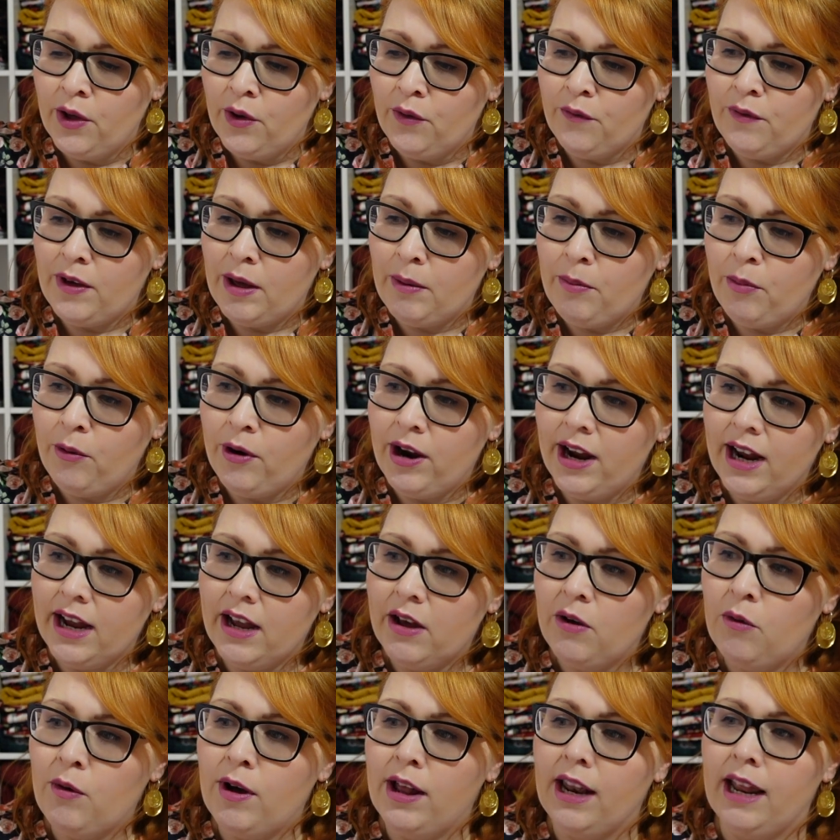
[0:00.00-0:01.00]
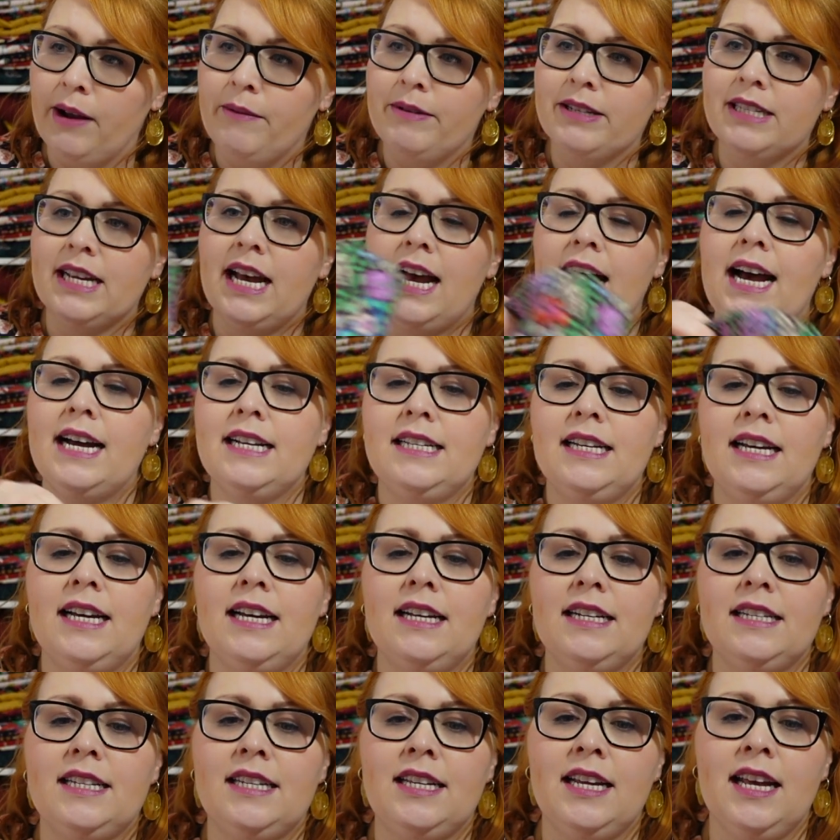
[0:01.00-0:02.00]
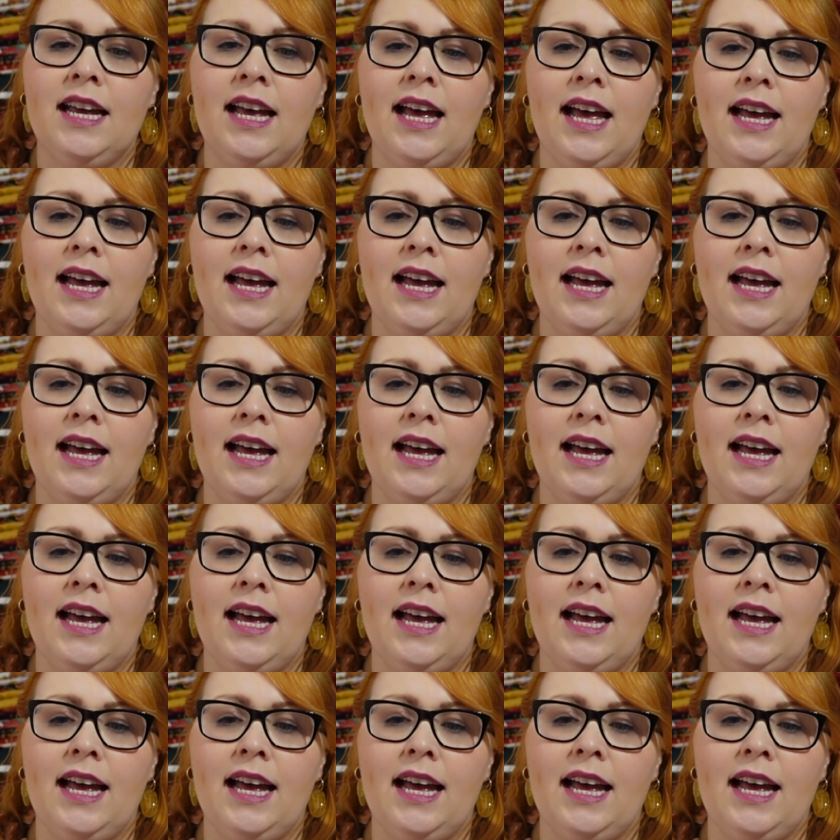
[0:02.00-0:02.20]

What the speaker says: fabric while I was at it.